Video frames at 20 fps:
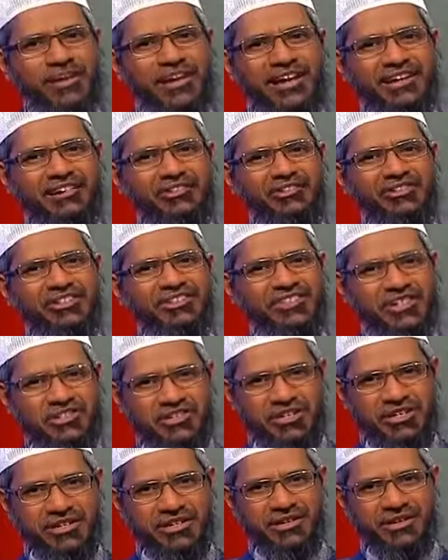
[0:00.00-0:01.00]
we'll be continuing the
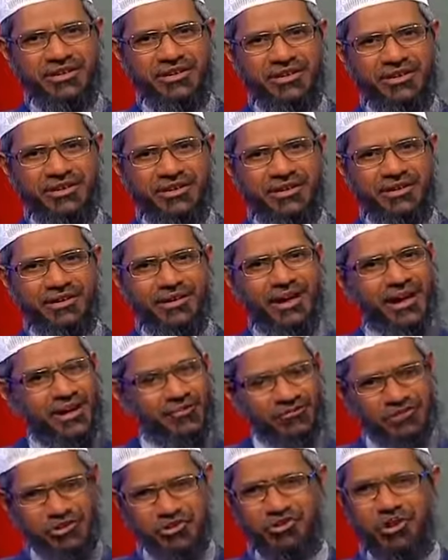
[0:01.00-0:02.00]
session
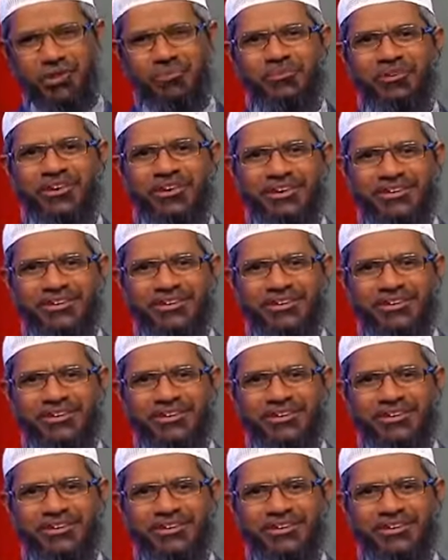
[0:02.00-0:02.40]
after a short